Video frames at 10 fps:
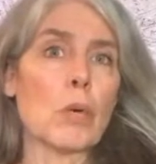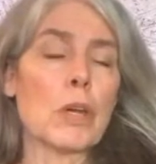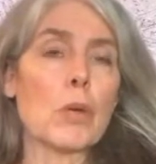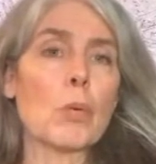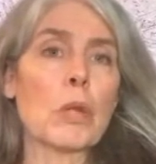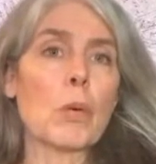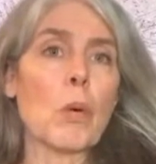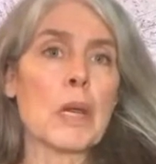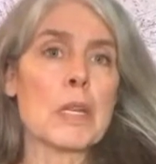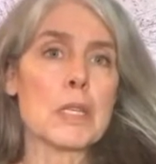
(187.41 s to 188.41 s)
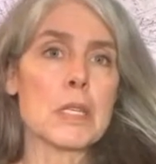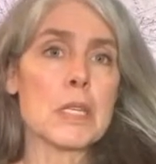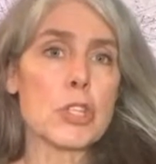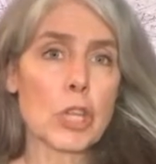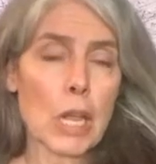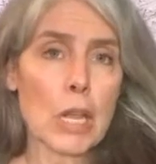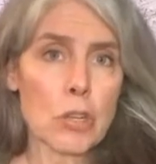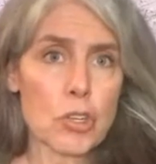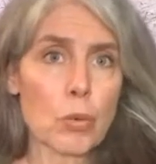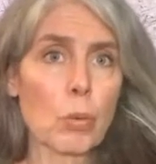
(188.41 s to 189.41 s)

What are you really wanting to see changed?